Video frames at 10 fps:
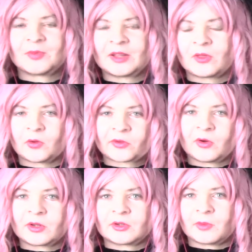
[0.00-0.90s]
too many thoughts
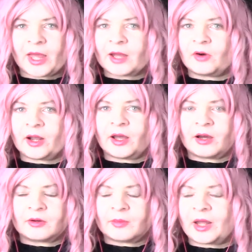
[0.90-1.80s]
going through my head right
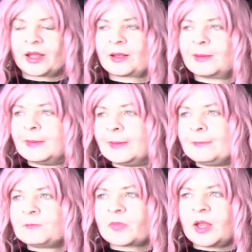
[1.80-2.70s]
now. I'm like,
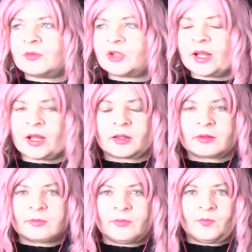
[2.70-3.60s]
I'm trying to
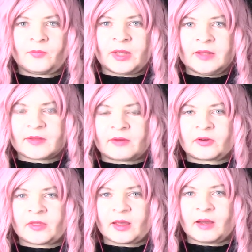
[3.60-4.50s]
piece
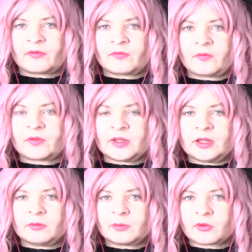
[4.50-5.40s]
everything I've
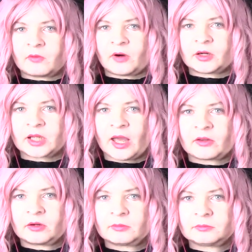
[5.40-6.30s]
seen so far
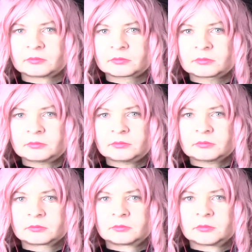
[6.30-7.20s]
together
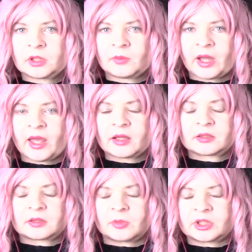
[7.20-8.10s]
in my head
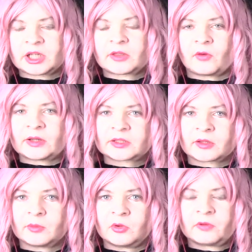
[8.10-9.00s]
to predict the rest
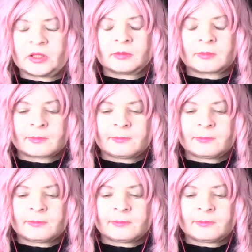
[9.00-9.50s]
of the movie.